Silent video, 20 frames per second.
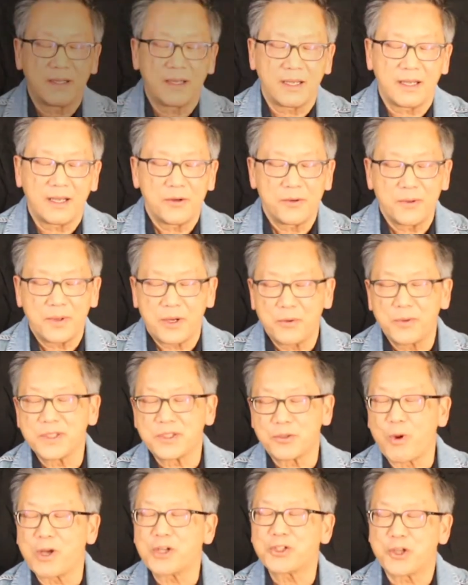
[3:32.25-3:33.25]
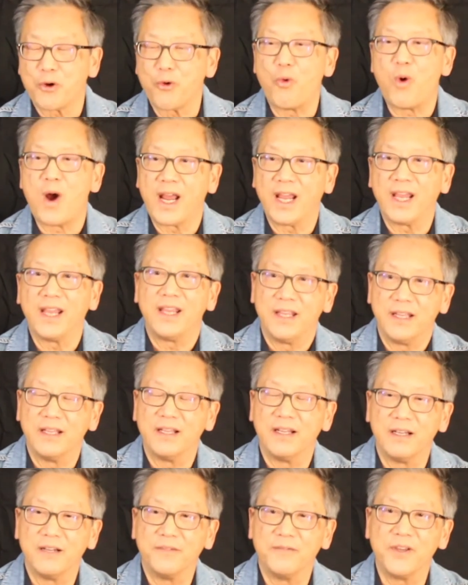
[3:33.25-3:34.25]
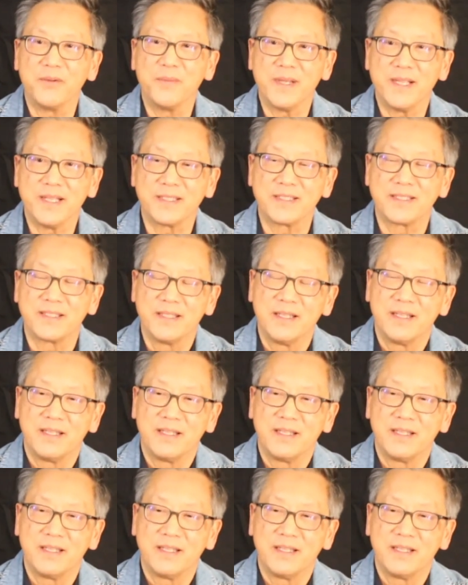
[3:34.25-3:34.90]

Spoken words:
I always question why Vietnamese